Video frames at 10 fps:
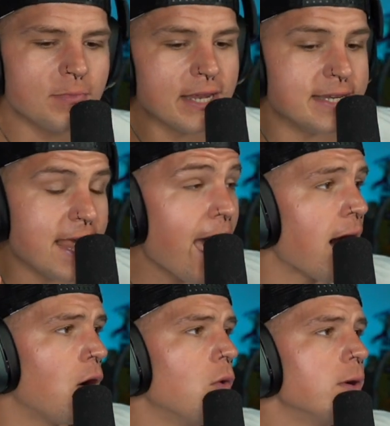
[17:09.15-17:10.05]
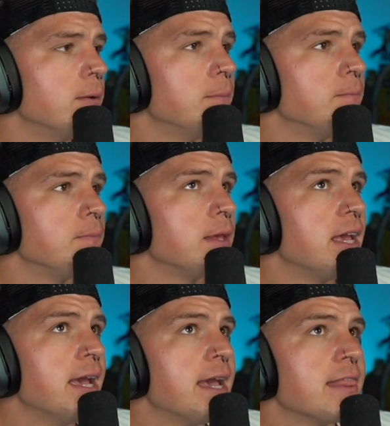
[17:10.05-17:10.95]
Now,
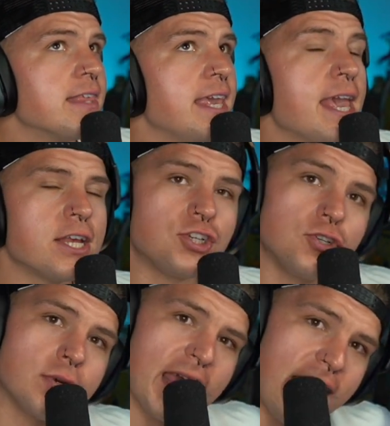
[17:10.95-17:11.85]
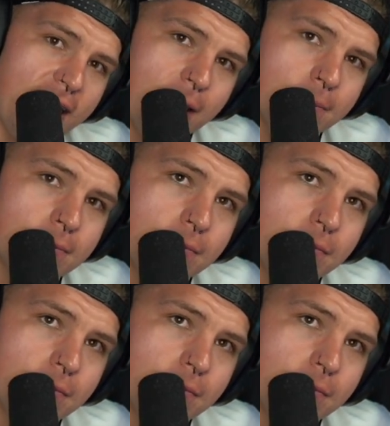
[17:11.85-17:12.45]
the issue came